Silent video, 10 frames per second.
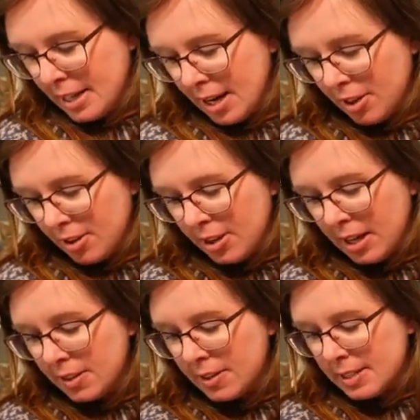and I
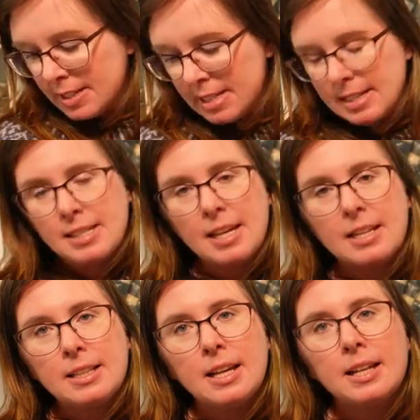think this is
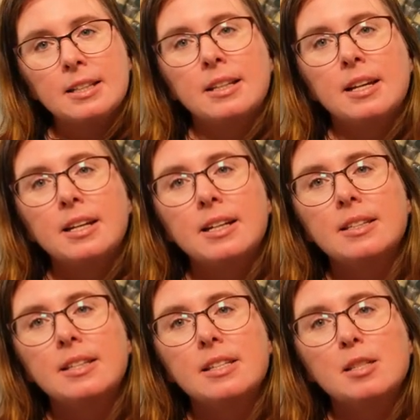an
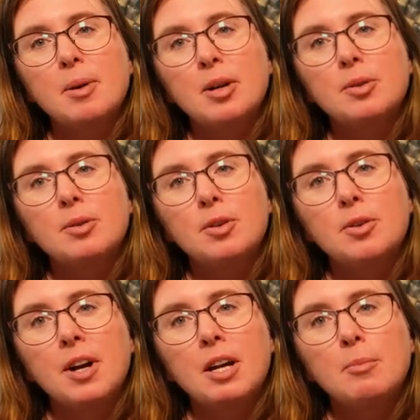Isabell
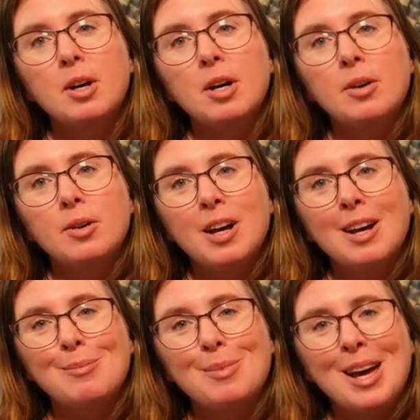
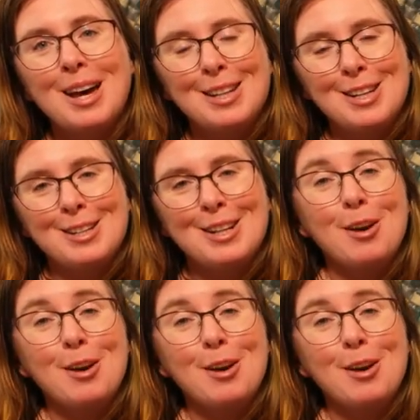Kraemer cardigan.